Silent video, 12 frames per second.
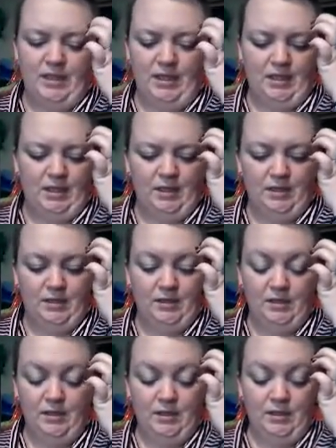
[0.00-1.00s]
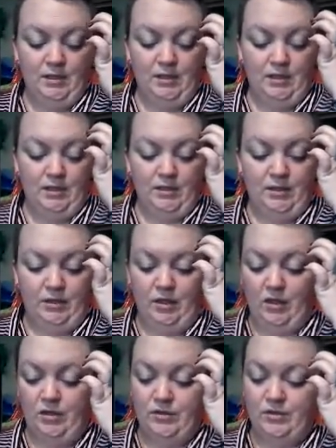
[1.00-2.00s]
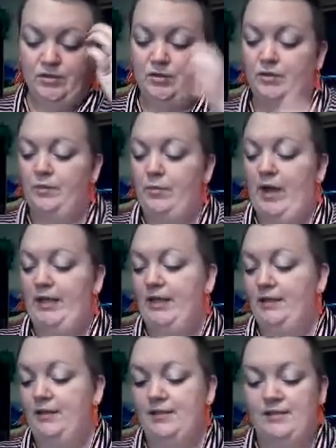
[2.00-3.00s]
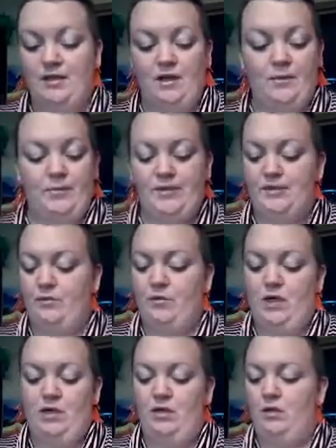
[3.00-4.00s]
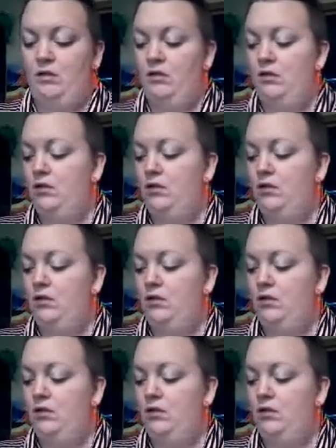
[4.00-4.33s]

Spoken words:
Yeah. The cards are sort of backing this up as well.